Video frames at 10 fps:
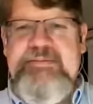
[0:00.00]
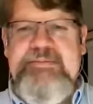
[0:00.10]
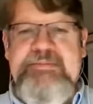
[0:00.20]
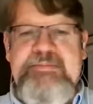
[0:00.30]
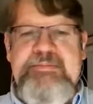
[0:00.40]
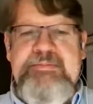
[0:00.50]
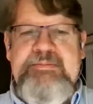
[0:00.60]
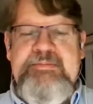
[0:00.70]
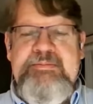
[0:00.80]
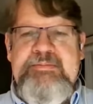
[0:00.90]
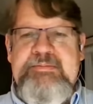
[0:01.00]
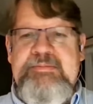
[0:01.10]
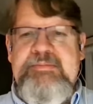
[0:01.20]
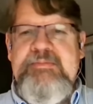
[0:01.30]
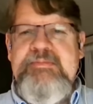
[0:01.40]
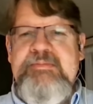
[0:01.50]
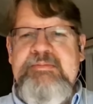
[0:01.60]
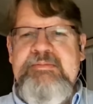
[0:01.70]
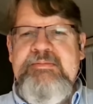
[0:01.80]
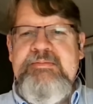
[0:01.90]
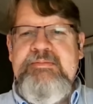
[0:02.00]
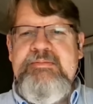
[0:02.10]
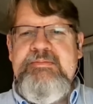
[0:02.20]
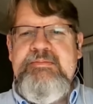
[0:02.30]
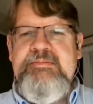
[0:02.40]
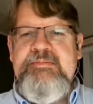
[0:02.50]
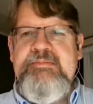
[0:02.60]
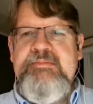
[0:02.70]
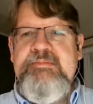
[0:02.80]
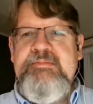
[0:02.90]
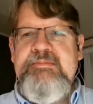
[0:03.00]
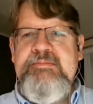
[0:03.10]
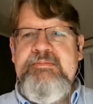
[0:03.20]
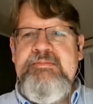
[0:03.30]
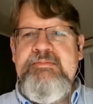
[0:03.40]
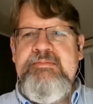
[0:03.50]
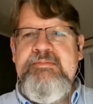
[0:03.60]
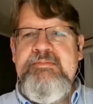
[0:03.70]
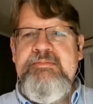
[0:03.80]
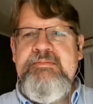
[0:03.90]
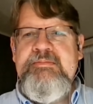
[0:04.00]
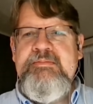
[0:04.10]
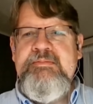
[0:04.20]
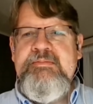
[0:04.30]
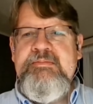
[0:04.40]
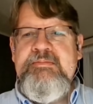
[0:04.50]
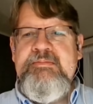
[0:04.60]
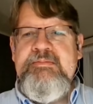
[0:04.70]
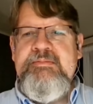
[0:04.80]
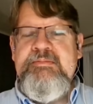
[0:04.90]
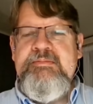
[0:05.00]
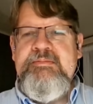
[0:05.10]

(silent)